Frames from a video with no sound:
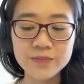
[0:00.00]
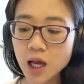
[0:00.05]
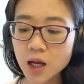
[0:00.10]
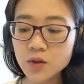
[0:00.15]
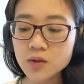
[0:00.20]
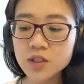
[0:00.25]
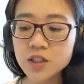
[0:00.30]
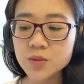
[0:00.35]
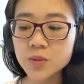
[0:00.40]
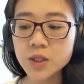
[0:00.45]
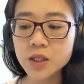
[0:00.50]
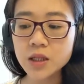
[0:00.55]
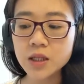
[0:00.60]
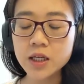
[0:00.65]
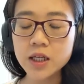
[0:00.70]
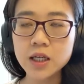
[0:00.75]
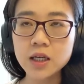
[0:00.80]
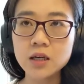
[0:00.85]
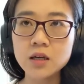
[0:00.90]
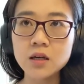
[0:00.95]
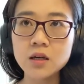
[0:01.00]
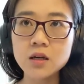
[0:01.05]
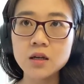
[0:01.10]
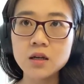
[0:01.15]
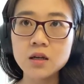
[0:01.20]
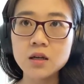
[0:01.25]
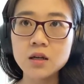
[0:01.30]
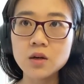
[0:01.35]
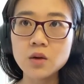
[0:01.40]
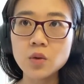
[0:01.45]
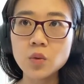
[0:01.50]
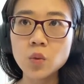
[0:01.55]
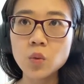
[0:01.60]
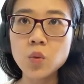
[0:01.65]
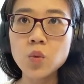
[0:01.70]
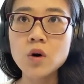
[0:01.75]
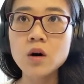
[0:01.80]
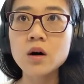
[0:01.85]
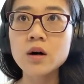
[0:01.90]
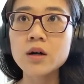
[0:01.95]
Ultimately,
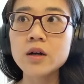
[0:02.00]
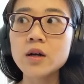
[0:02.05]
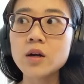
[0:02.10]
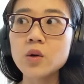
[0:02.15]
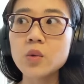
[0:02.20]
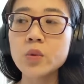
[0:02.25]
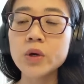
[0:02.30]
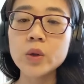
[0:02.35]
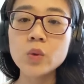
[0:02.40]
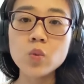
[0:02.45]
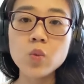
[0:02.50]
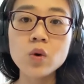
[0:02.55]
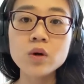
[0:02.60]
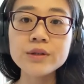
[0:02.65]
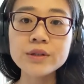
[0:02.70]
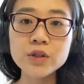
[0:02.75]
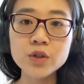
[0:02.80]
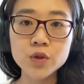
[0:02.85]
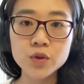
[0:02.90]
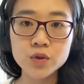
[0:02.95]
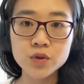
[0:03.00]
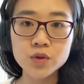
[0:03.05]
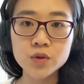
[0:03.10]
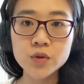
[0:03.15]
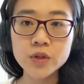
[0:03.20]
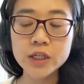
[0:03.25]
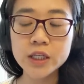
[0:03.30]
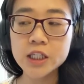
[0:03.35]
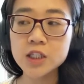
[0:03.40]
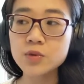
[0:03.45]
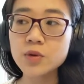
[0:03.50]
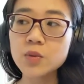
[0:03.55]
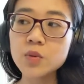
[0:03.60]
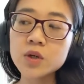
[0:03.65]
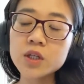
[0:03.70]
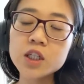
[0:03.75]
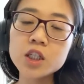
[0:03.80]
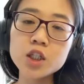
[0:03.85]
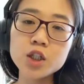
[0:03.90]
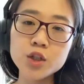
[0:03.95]
what we want to do is we
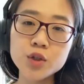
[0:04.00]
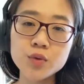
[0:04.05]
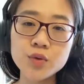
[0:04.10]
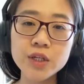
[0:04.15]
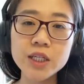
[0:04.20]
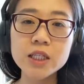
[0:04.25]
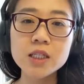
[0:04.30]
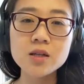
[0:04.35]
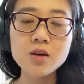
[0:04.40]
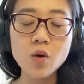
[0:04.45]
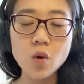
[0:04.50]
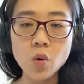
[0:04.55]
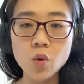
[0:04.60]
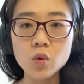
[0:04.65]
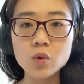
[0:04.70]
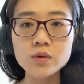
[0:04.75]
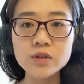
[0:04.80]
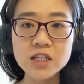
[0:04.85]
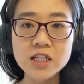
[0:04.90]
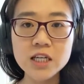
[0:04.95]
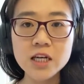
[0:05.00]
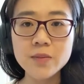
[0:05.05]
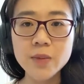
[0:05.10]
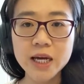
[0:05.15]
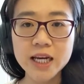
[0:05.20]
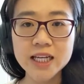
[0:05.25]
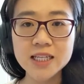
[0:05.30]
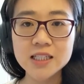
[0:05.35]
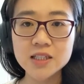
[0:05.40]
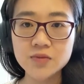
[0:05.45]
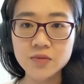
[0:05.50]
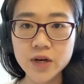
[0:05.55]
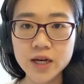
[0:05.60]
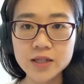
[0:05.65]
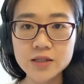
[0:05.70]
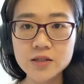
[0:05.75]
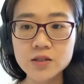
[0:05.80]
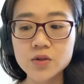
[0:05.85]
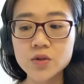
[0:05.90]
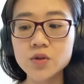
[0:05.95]
want to treat all cinematic
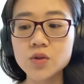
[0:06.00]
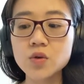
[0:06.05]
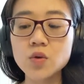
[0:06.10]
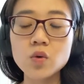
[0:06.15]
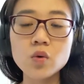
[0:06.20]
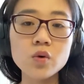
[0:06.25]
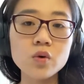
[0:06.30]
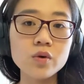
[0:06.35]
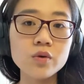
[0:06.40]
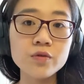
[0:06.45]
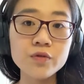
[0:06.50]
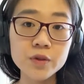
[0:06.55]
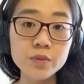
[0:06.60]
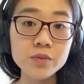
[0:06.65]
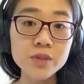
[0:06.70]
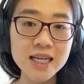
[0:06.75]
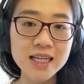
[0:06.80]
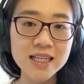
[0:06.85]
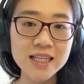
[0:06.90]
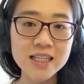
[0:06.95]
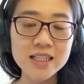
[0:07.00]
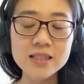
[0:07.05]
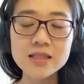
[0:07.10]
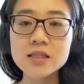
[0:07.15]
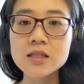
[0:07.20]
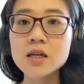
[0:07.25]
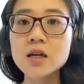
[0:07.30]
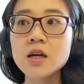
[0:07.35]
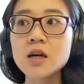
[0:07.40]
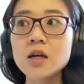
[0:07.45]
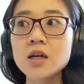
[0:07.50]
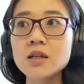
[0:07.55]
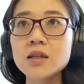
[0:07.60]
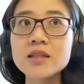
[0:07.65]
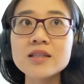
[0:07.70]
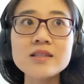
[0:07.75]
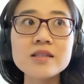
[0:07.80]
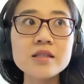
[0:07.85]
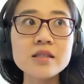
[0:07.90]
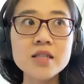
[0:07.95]
devices or film techniques
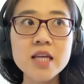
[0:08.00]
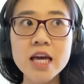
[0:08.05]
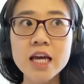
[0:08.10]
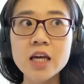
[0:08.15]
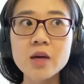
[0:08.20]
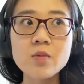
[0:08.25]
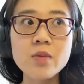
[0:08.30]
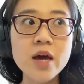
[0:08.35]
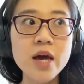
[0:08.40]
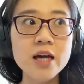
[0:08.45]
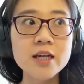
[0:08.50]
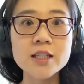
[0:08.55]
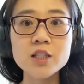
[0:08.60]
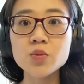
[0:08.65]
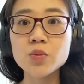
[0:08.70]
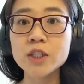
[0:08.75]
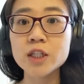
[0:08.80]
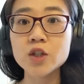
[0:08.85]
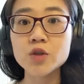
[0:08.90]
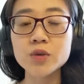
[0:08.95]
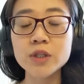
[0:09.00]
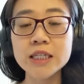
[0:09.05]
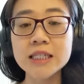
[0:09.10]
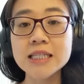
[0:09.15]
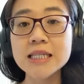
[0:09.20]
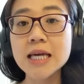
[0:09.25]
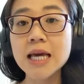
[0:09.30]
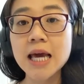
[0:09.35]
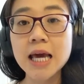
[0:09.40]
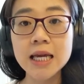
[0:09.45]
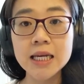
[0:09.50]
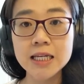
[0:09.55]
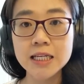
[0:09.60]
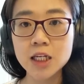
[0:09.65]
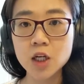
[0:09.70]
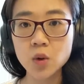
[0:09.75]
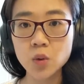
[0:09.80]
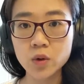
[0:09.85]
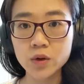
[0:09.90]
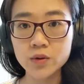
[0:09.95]
the same as we treat any
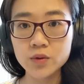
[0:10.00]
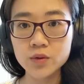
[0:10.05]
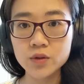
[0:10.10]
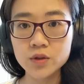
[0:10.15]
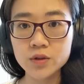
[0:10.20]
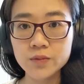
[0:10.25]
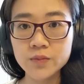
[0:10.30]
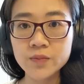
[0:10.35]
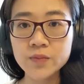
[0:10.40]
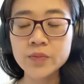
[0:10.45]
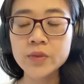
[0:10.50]
quote.